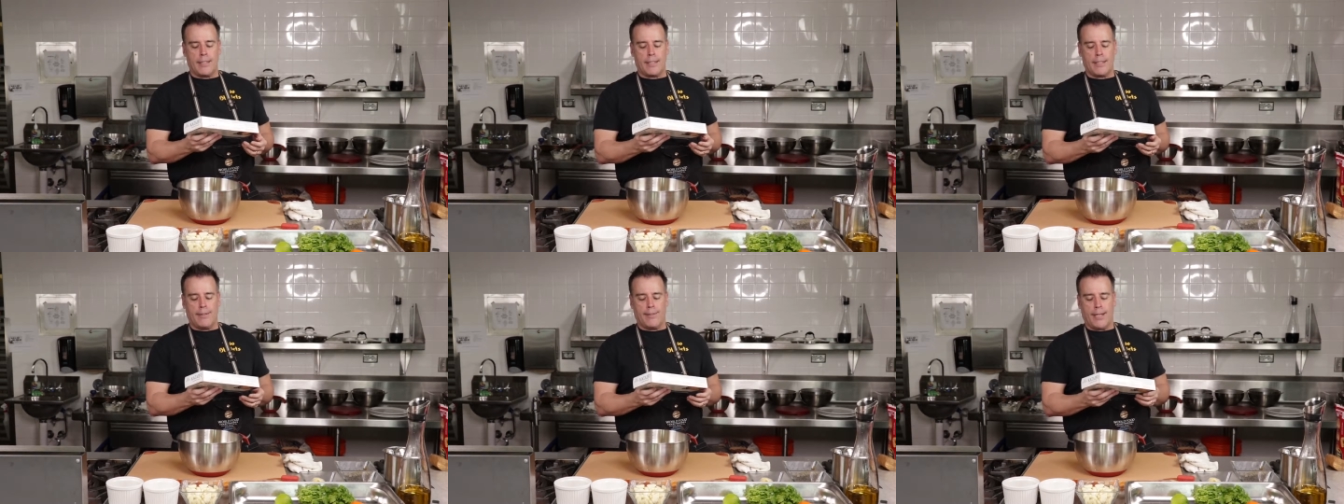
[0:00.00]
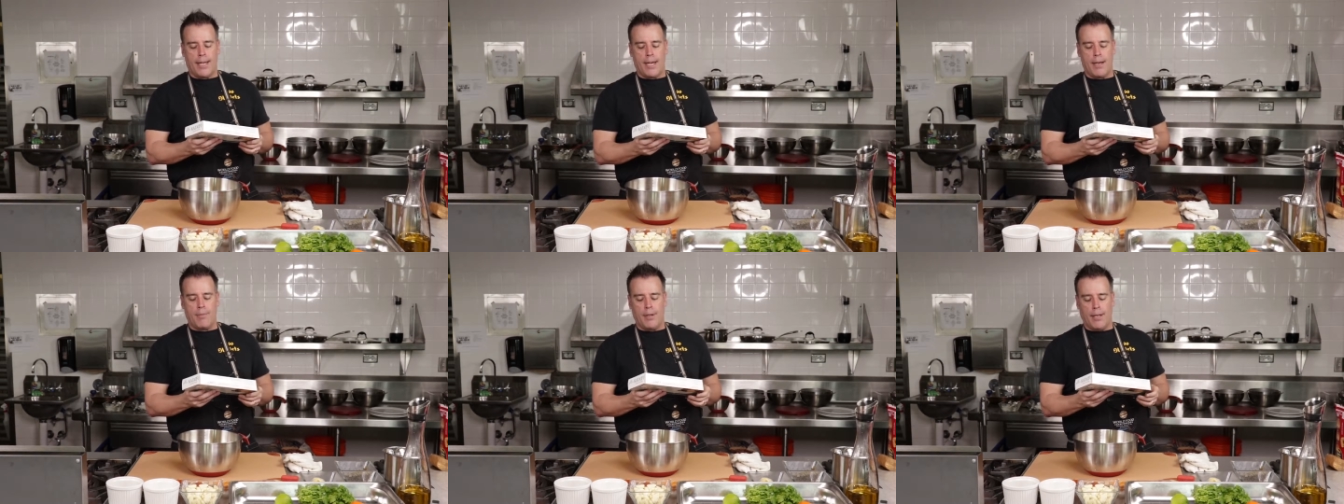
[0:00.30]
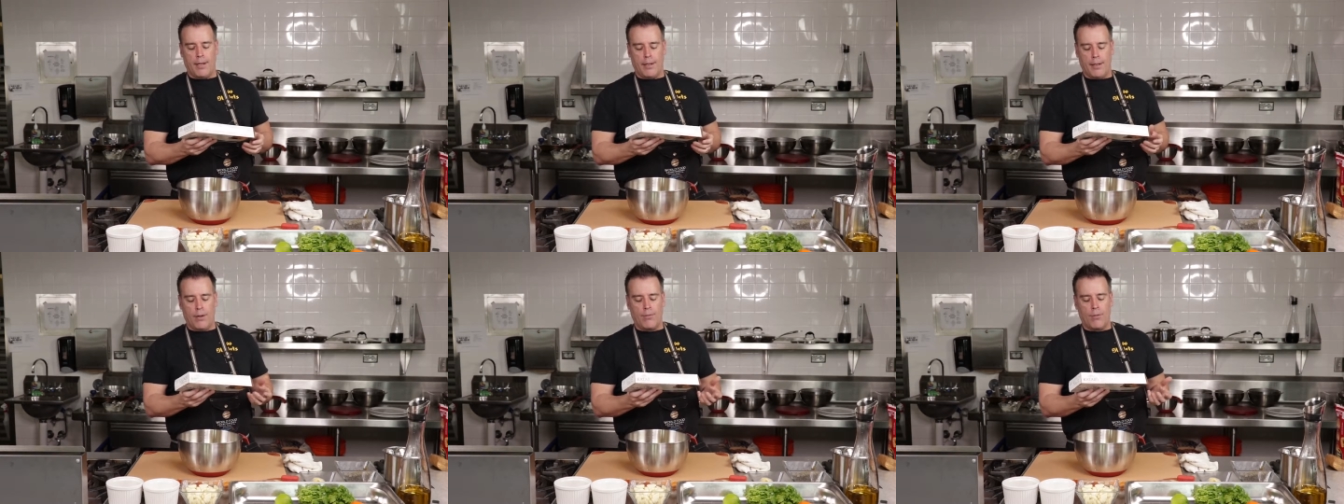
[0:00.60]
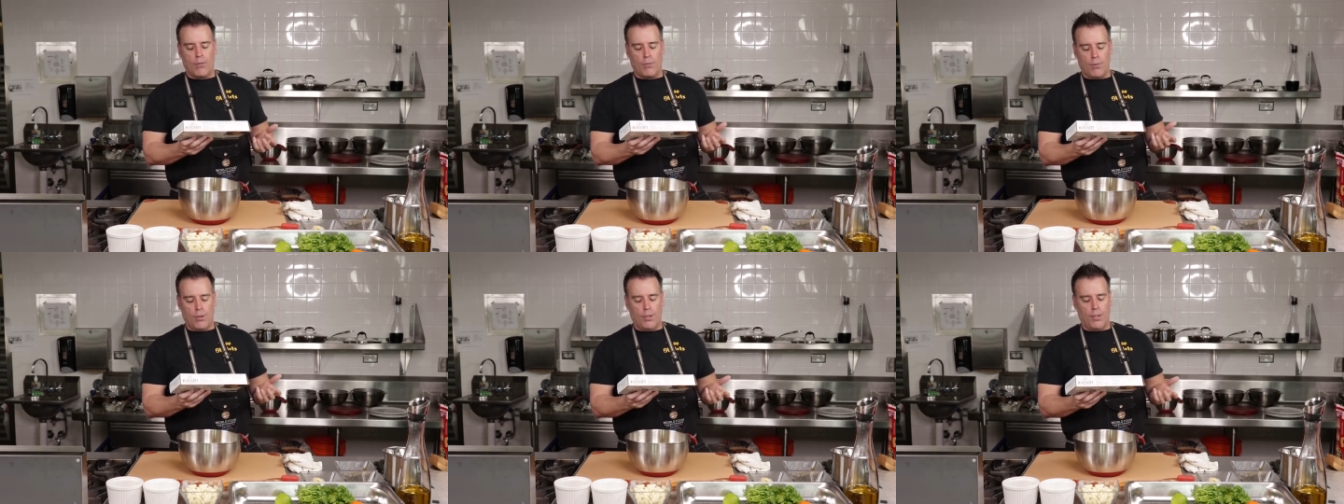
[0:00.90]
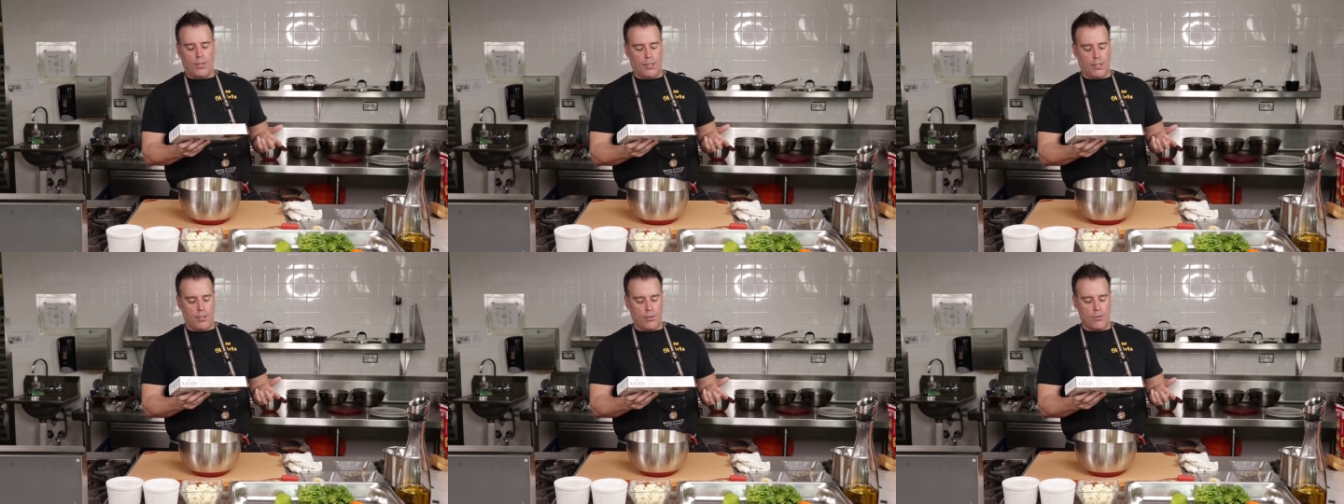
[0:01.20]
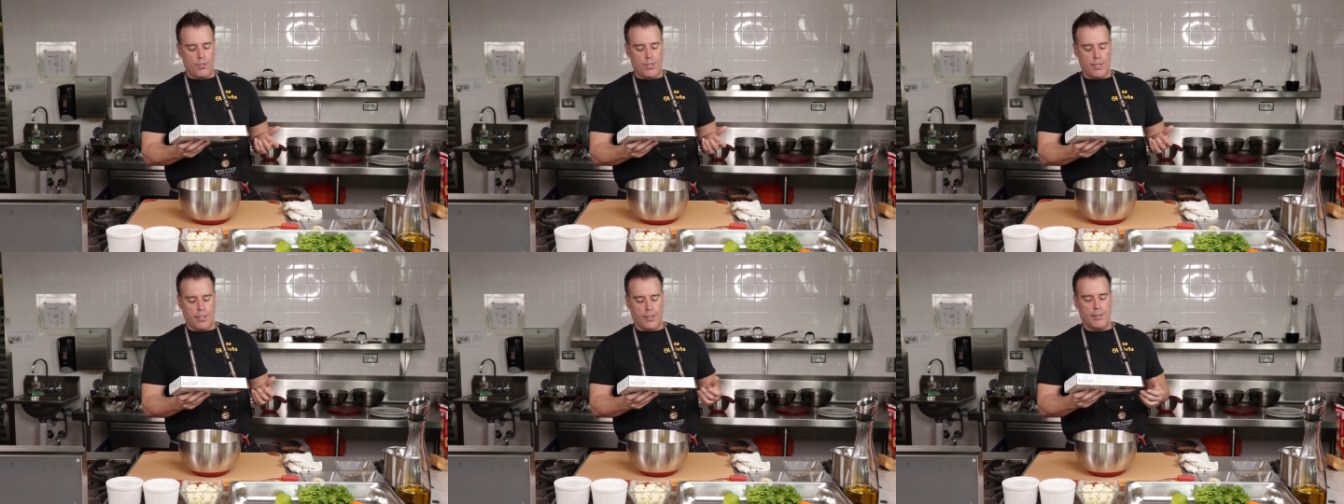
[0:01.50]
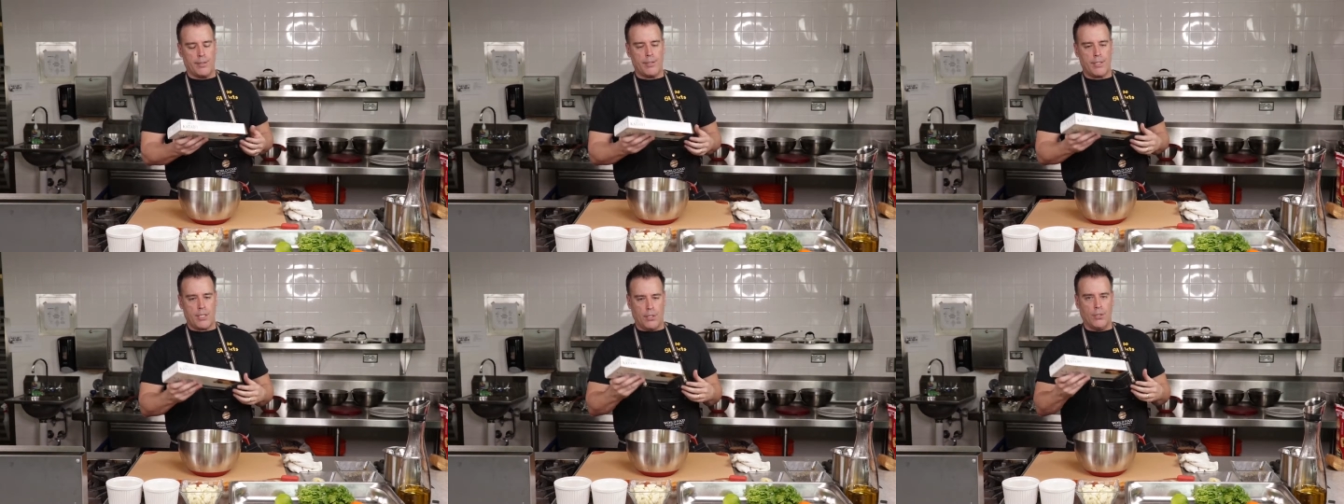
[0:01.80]
stuff like that, but I never really used it
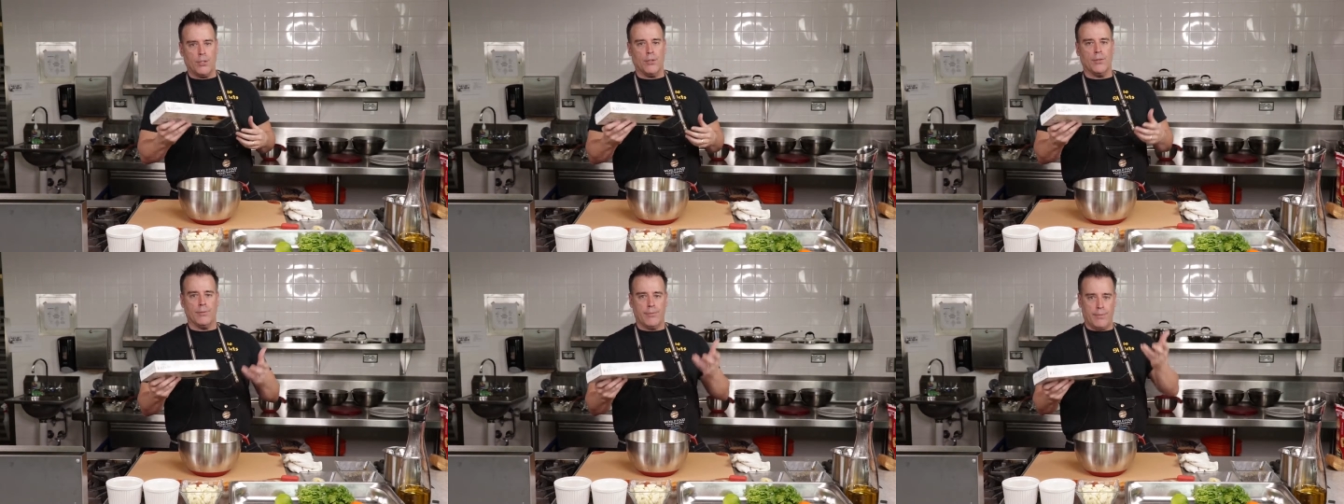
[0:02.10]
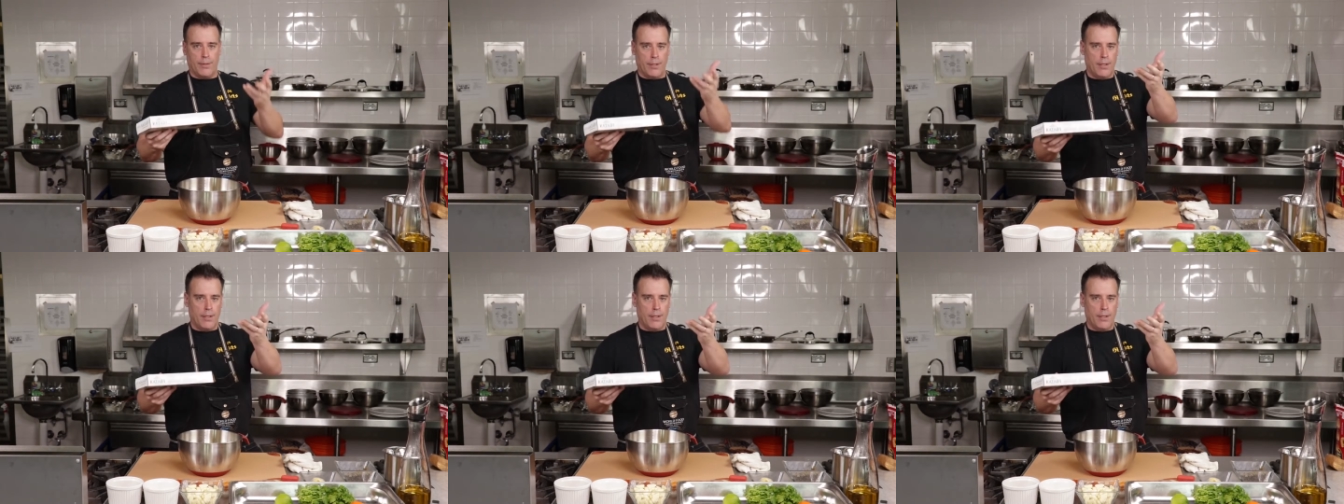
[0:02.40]
until